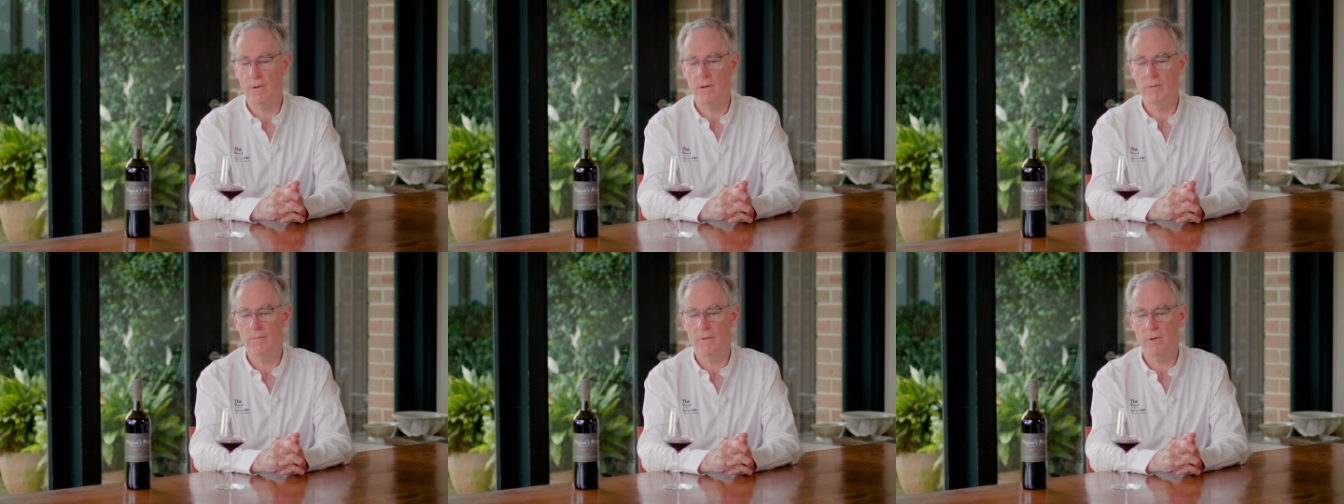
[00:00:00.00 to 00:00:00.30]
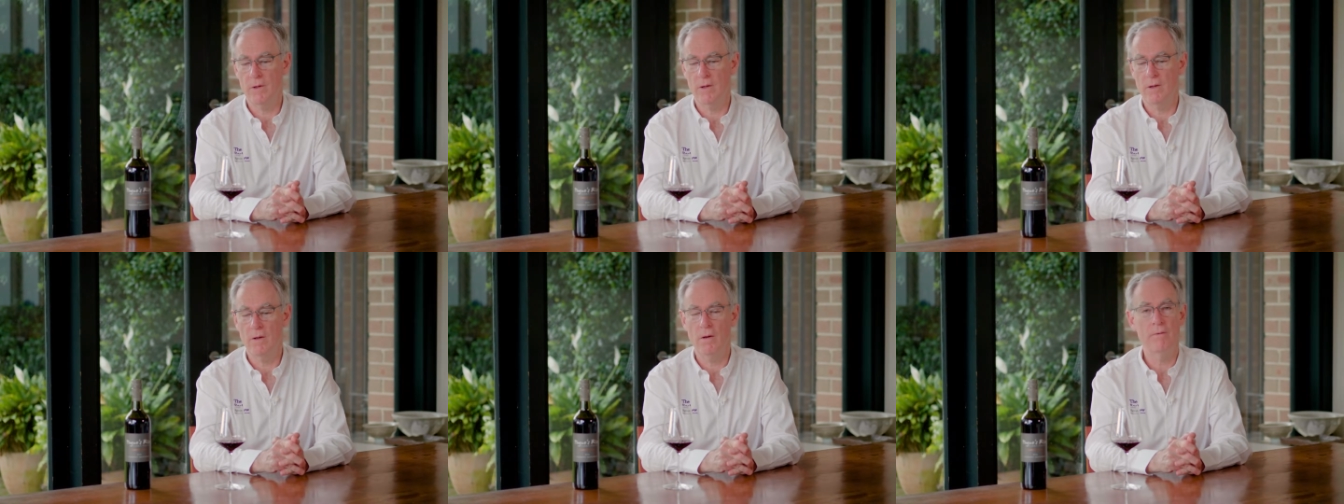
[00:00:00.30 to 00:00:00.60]
a
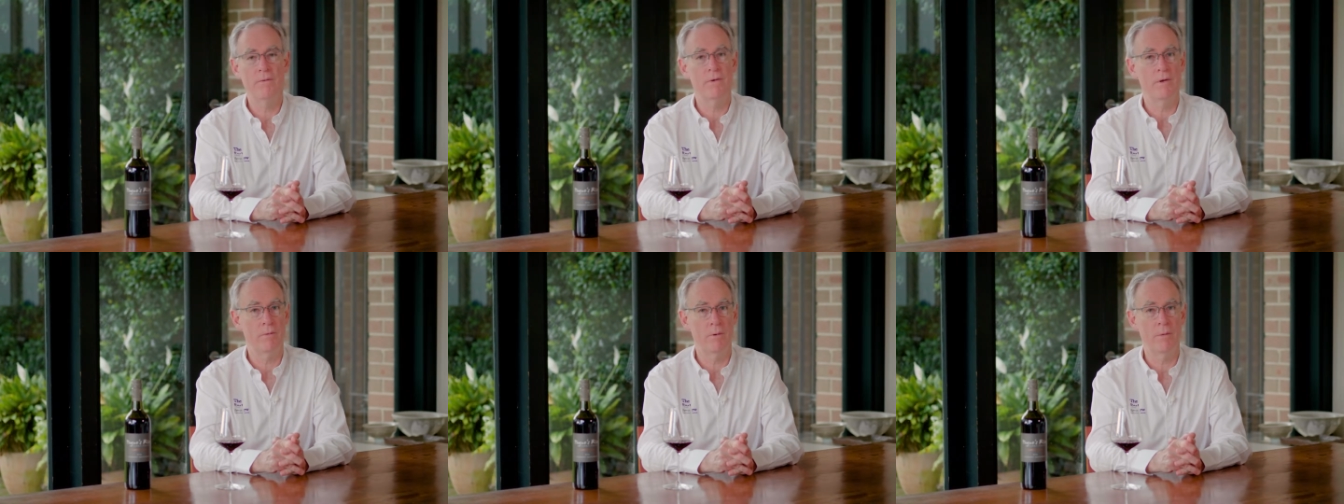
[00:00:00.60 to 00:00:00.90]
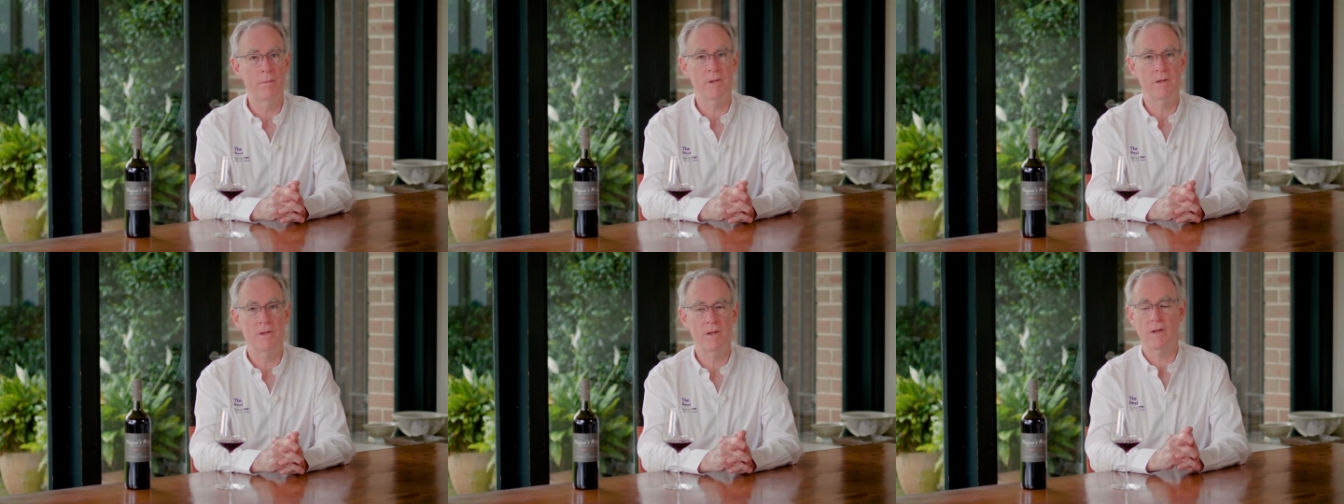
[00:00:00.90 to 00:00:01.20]
very lofty
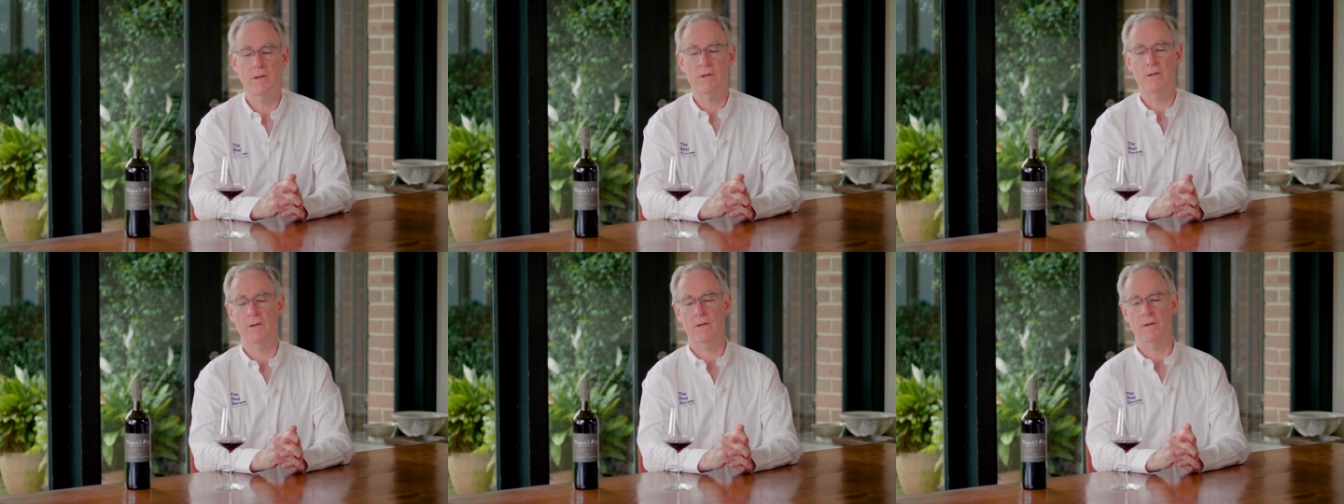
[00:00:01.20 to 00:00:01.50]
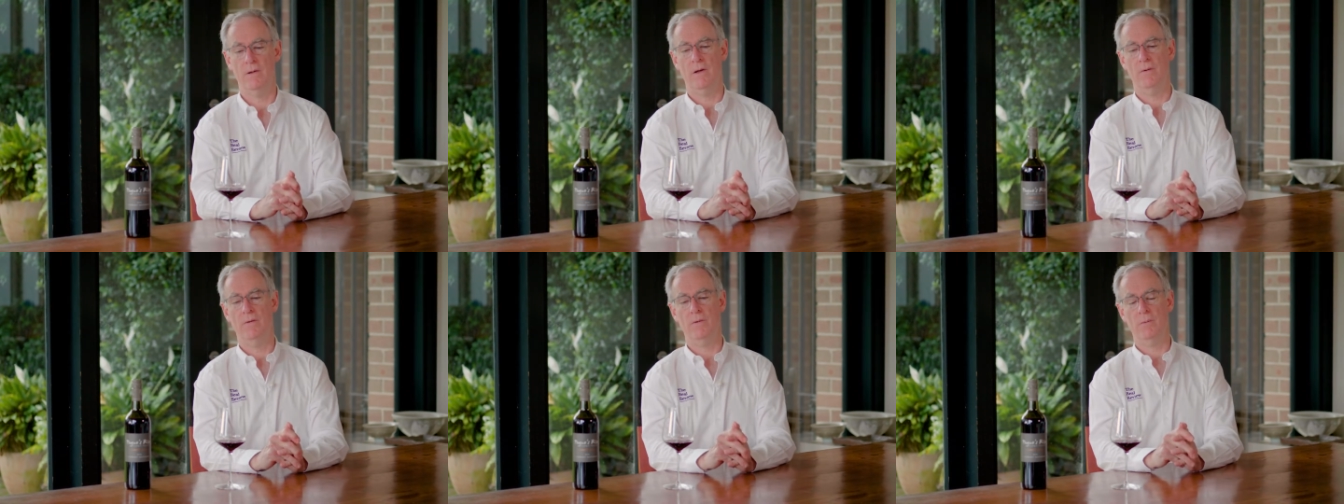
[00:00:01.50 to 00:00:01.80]

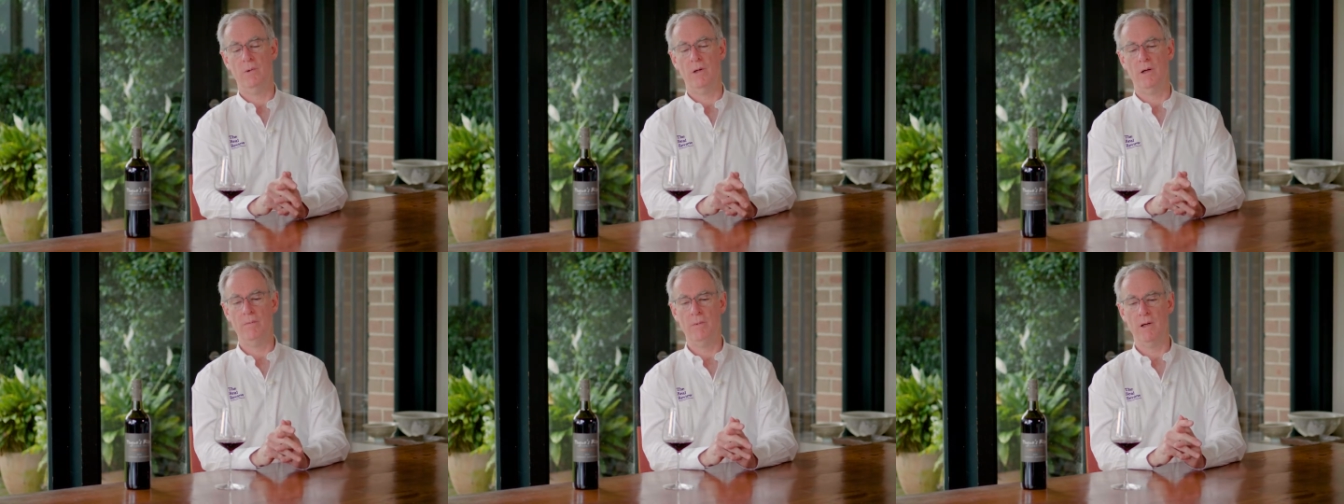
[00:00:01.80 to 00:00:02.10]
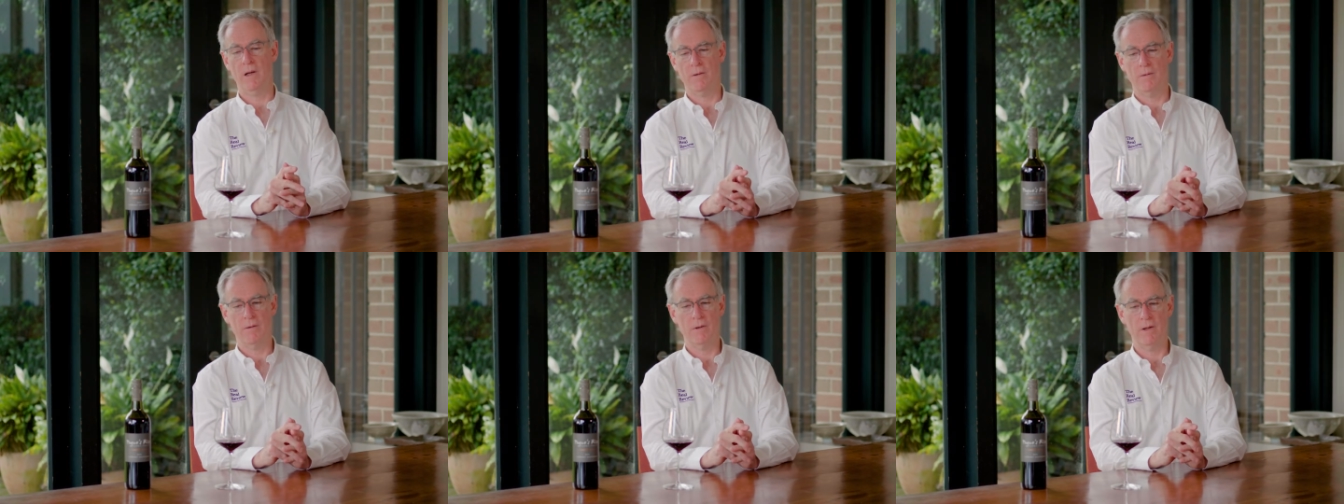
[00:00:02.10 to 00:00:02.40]
reputation as a
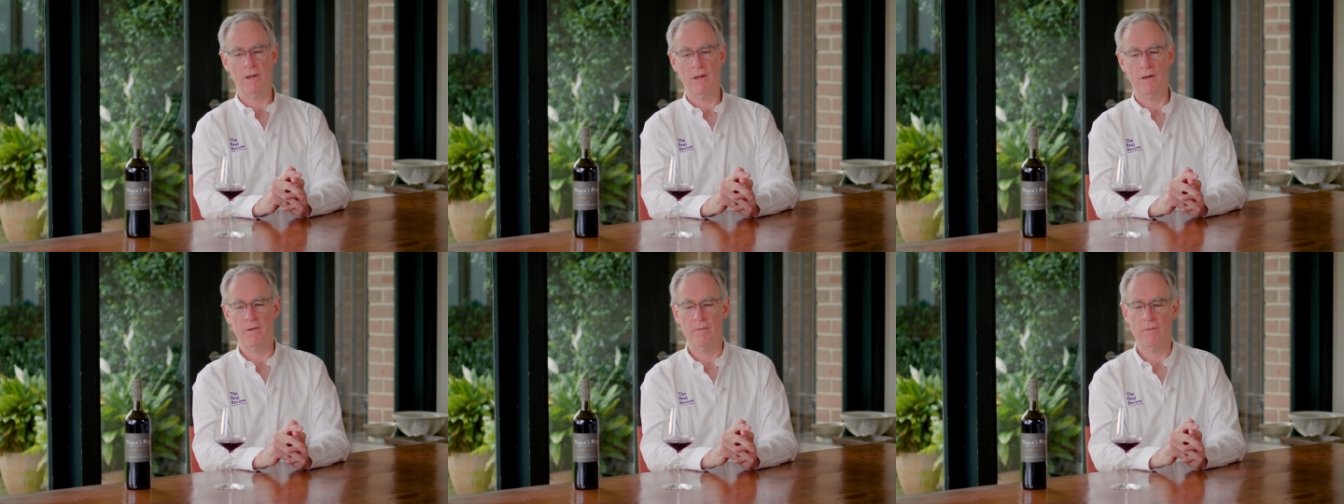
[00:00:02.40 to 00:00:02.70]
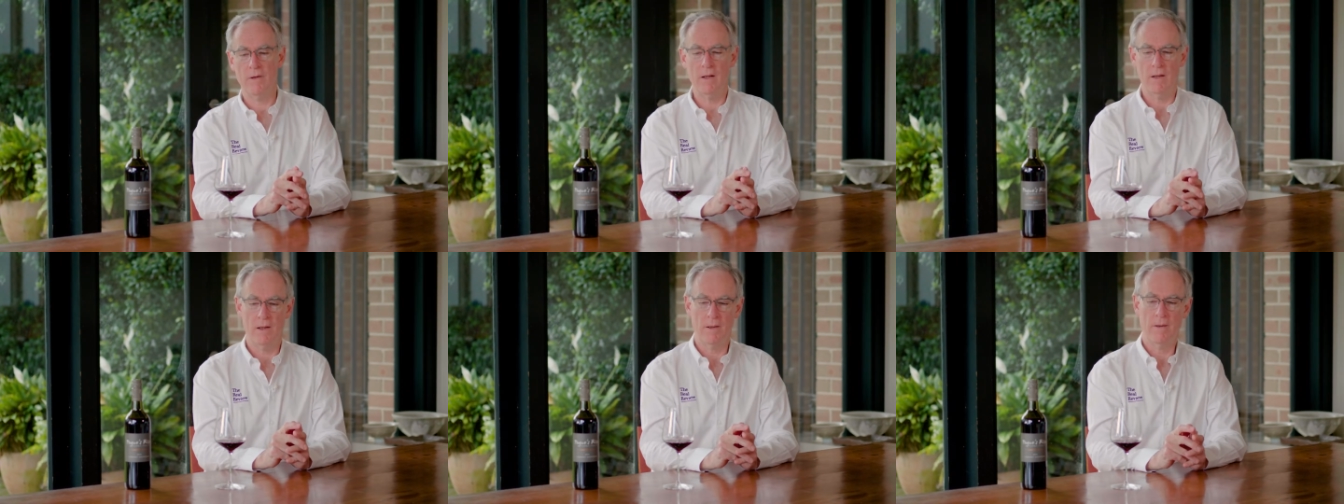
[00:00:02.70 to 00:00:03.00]
winemaker in the Yarra
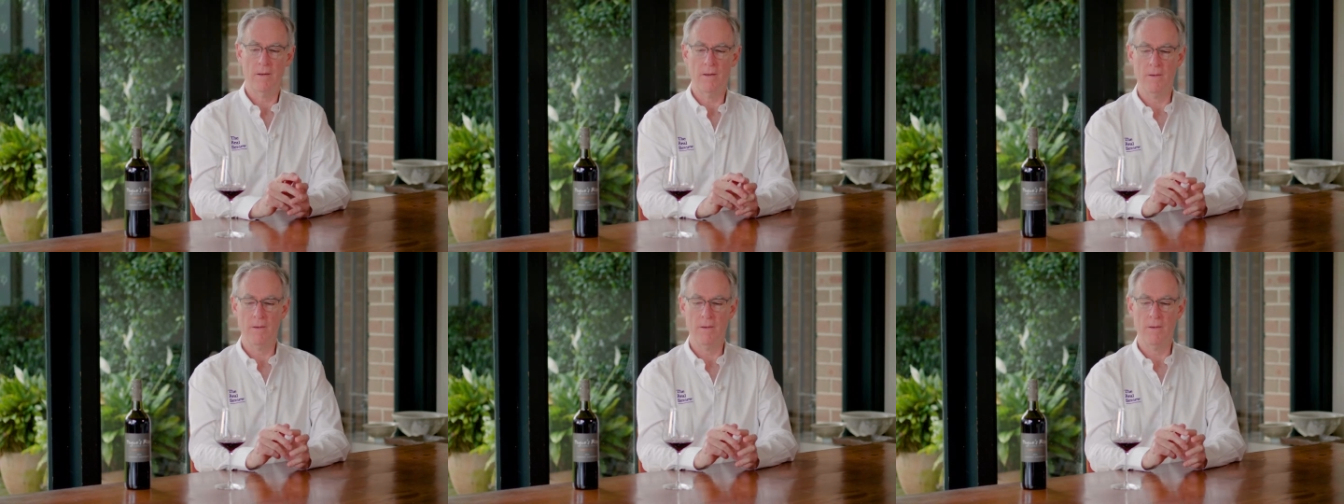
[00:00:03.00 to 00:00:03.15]
Valley.